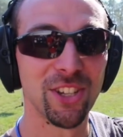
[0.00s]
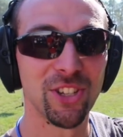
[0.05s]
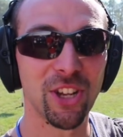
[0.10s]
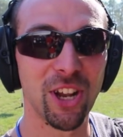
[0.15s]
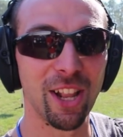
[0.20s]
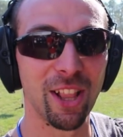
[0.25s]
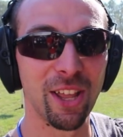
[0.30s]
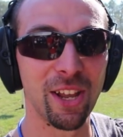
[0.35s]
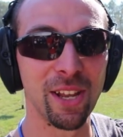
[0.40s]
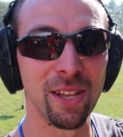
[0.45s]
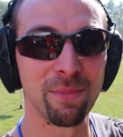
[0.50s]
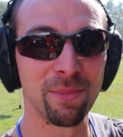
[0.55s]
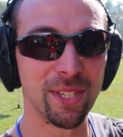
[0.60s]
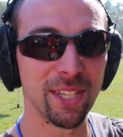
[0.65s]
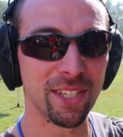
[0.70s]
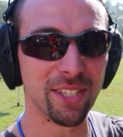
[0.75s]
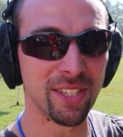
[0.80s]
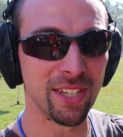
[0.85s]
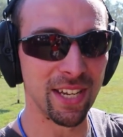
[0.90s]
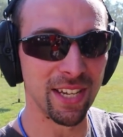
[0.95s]
shot a lot of
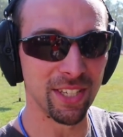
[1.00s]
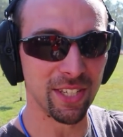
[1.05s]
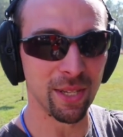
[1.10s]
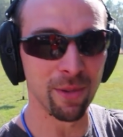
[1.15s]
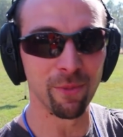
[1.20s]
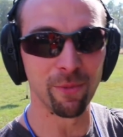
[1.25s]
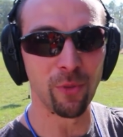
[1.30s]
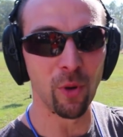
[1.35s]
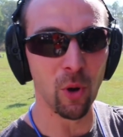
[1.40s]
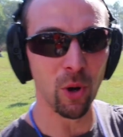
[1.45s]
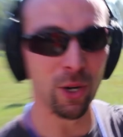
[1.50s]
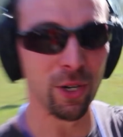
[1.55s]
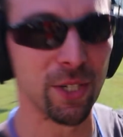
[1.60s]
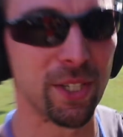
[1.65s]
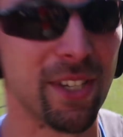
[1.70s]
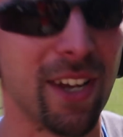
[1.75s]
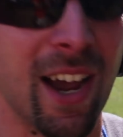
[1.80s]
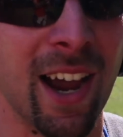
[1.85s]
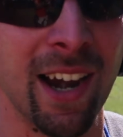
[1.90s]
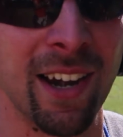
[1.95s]
M16s,
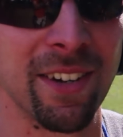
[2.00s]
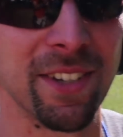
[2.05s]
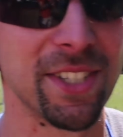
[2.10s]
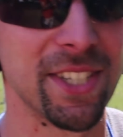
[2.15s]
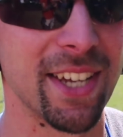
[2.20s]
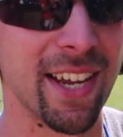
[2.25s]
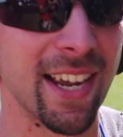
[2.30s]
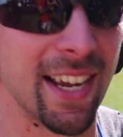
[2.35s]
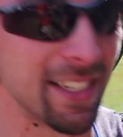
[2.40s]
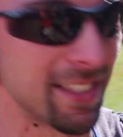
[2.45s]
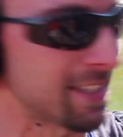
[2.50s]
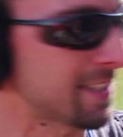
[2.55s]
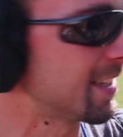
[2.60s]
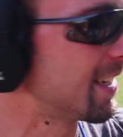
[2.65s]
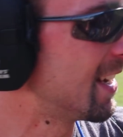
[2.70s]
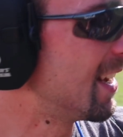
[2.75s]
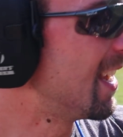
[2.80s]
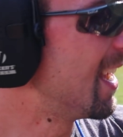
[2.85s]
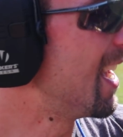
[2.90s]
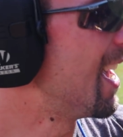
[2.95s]
M4s, iron sights.
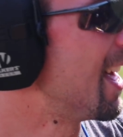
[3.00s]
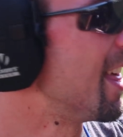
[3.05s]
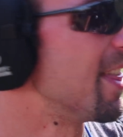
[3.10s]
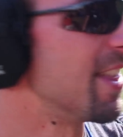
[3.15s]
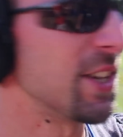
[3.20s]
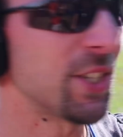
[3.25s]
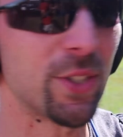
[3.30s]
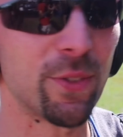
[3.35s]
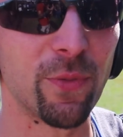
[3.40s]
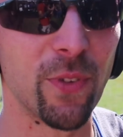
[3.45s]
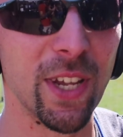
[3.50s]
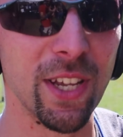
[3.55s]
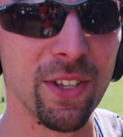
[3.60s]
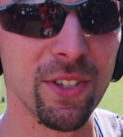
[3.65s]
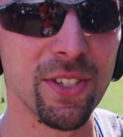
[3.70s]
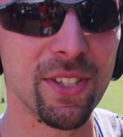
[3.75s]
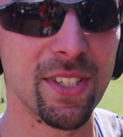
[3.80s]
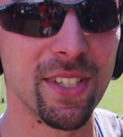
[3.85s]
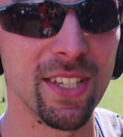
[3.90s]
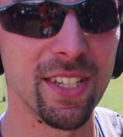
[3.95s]
This
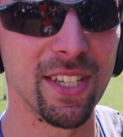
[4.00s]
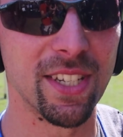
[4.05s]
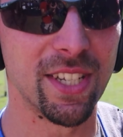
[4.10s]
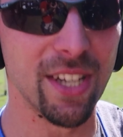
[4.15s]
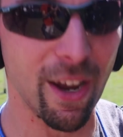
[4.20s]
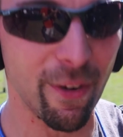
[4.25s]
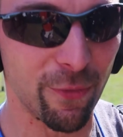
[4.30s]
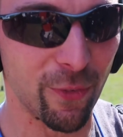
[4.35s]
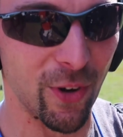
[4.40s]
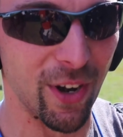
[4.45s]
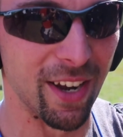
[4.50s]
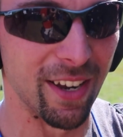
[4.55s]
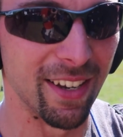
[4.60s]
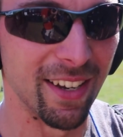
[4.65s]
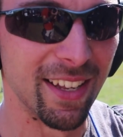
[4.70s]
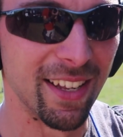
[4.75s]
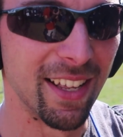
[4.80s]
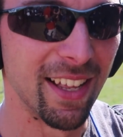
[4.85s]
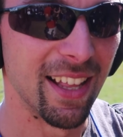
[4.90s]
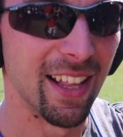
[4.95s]
feels different.
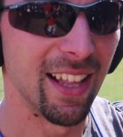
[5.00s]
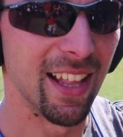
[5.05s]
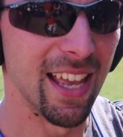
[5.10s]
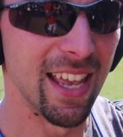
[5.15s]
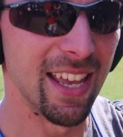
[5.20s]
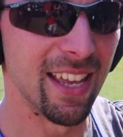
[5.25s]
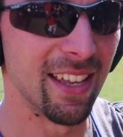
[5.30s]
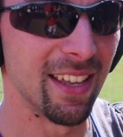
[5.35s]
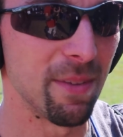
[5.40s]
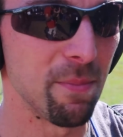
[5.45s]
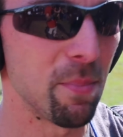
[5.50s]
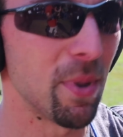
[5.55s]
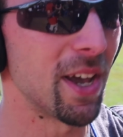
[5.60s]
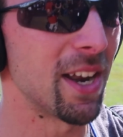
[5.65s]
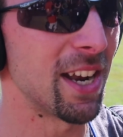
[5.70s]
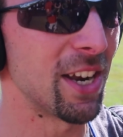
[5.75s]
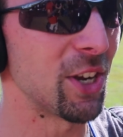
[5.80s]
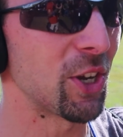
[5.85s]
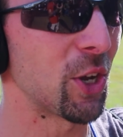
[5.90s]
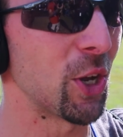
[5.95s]

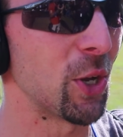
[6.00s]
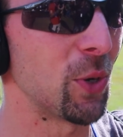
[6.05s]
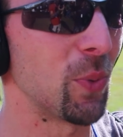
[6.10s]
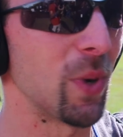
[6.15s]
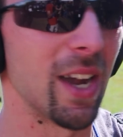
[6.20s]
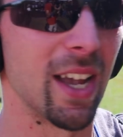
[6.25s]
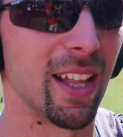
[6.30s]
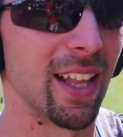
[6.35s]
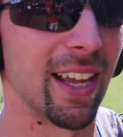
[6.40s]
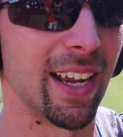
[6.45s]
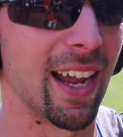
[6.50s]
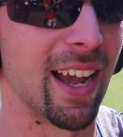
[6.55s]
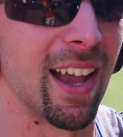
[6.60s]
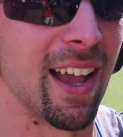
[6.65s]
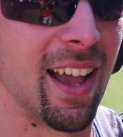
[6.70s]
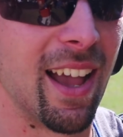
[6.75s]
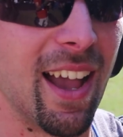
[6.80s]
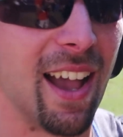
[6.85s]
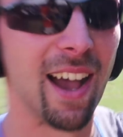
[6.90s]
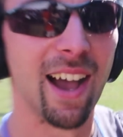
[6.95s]
But in a good way.
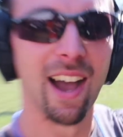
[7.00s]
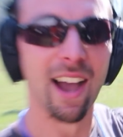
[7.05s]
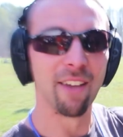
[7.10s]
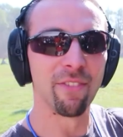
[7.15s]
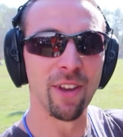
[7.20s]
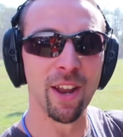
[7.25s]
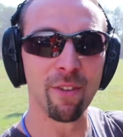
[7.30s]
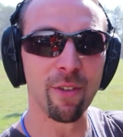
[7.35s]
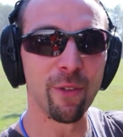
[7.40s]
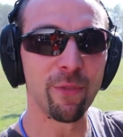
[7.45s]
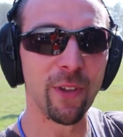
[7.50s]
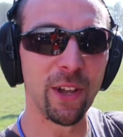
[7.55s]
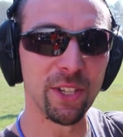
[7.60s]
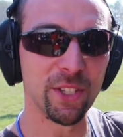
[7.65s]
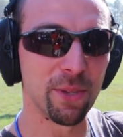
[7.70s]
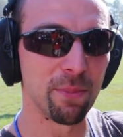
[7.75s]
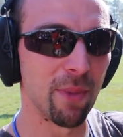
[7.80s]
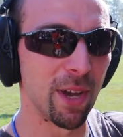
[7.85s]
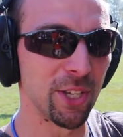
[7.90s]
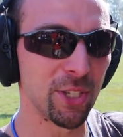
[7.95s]
I've never
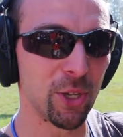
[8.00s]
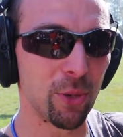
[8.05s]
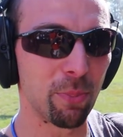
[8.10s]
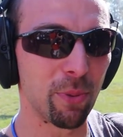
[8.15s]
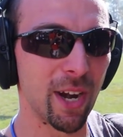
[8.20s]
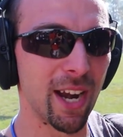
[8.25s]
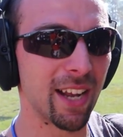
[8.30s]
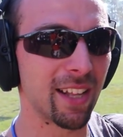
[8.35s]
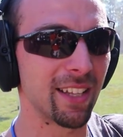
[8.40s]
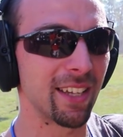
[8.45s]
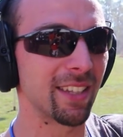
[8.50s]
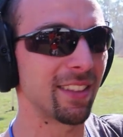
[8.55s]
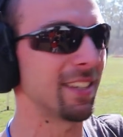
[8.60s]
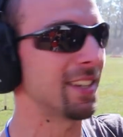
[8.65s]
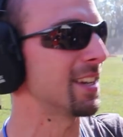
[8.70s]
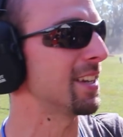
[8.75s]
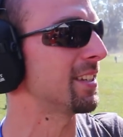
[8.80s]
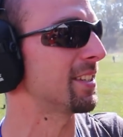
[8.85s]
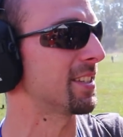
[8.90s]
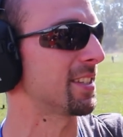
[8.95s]
felt a muzzle break like
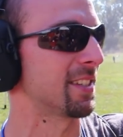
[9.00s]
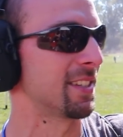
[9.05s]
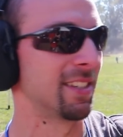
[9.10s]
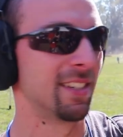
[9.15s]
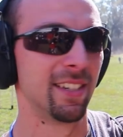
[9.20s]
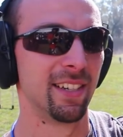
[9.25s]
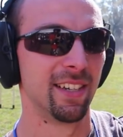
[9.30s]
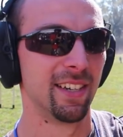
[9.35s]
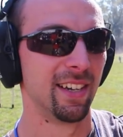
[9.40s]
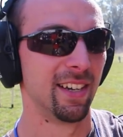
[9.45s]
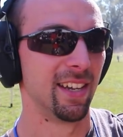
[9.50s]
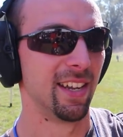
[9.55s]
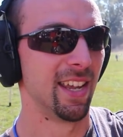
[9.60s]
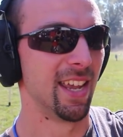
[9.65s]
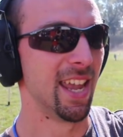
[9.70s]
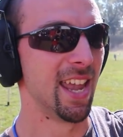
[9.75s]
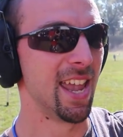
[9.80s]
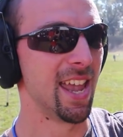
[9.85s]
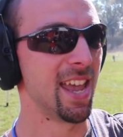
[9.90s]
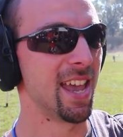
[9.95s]
this,
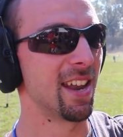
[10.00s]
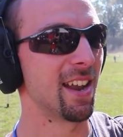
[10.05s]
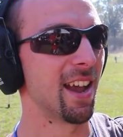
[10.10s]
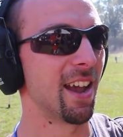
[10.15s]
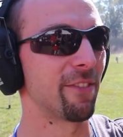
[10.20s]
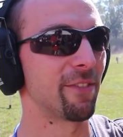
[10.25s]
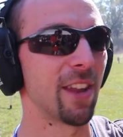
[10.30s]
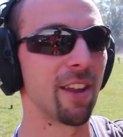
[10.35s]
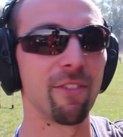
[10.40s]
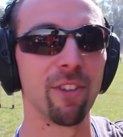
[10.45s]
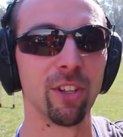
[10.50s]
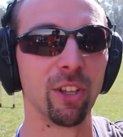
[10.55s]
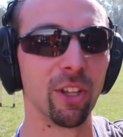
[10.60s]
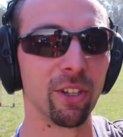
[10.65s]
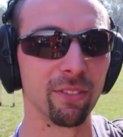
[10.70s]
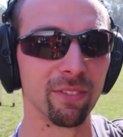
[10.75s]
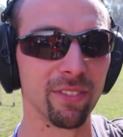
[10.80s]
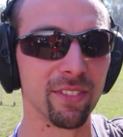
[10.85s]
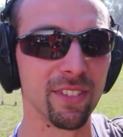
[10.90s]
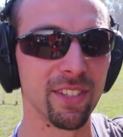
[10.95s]
and I've never
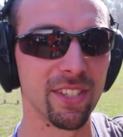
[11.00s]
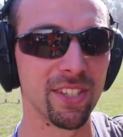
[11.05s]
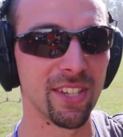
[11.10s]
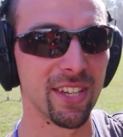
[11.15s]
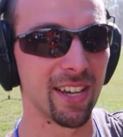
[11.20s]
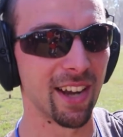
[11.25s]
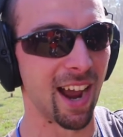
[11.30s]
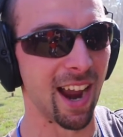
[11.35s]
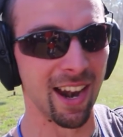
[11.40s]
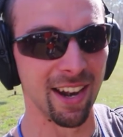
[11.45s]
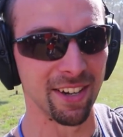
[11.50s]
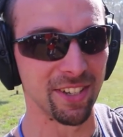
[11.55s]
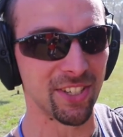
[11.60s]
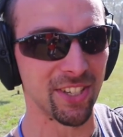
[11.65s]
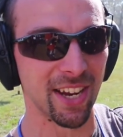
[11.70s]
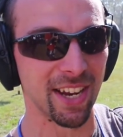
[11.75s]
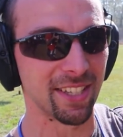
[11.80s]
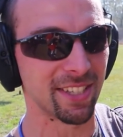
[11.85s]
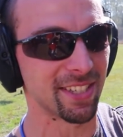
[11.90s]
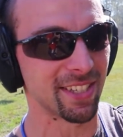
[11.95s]
seen iron
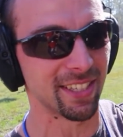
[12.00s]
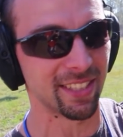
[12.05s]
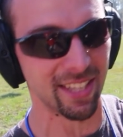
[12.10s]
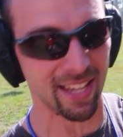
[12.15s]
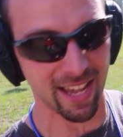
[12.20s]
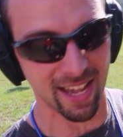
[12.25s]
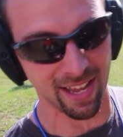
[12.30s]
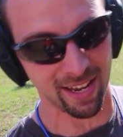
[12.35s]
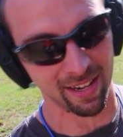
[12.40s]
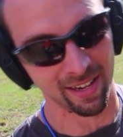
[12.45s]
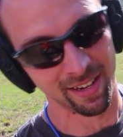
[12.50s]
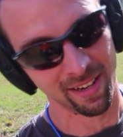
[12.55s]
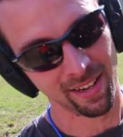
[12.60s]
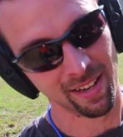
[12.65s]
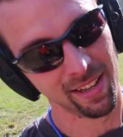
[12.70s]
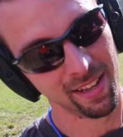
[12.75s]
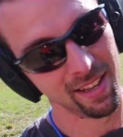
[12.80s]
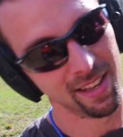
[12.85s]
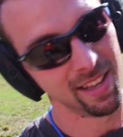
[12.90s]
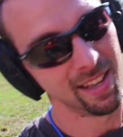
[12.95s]
sights like that.
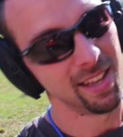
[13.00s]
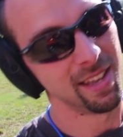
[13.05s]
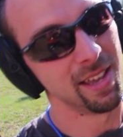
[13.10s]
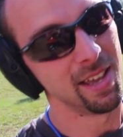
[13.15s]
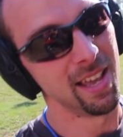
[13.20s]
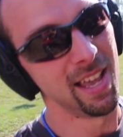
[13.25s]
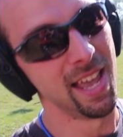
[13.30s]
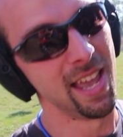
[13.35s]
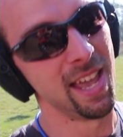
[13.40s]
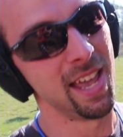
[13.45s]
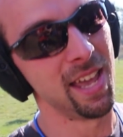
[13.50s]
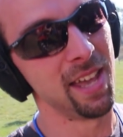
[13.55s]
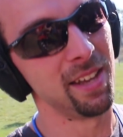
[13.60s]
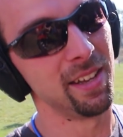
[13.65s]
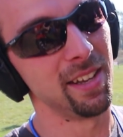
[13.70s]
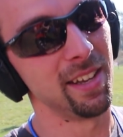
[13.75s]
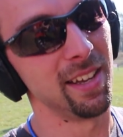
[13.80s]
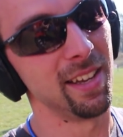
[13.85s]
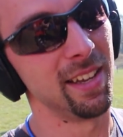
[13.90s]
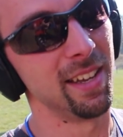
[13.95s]

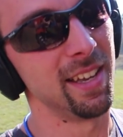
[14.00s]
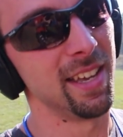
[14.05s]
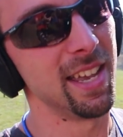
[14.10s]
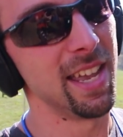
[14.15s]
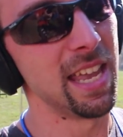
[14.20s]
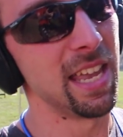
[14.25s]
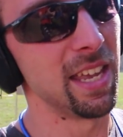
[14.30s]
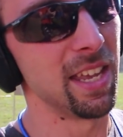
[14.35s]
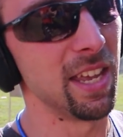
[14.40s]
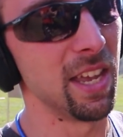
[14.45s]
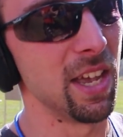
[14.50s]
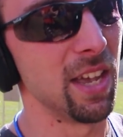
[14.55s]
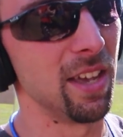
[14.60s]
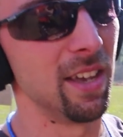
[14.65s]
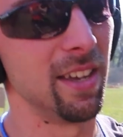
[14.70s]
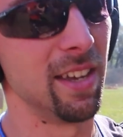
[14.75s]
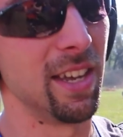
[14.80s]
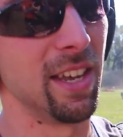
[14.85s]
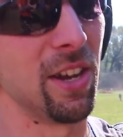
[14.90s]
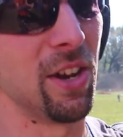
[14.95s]
And,
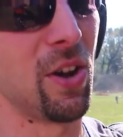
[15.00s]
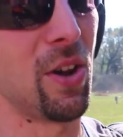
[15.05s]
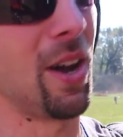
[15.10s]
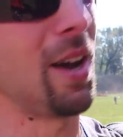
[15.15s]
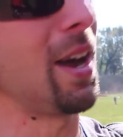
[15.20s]
you know,